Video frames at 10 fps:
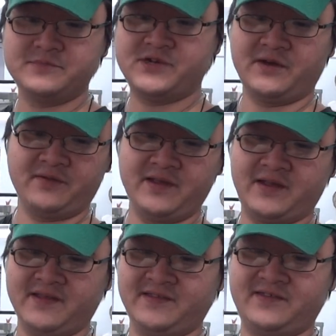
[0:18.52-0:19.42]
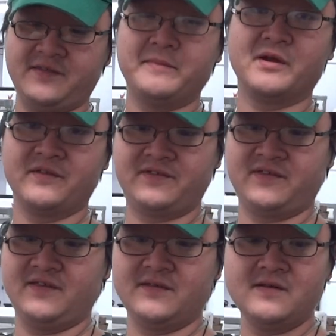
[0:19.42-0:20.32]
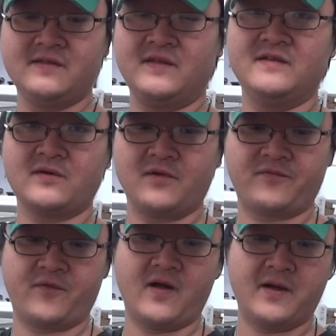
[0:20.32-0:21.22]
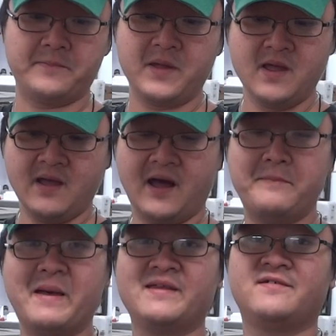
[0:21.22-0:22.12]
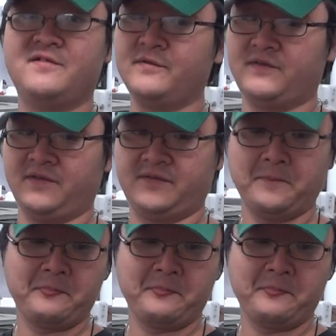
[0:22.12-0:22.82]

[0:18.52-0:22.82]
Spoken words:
generally because it's in the middle of the season. These are from Massachusetts.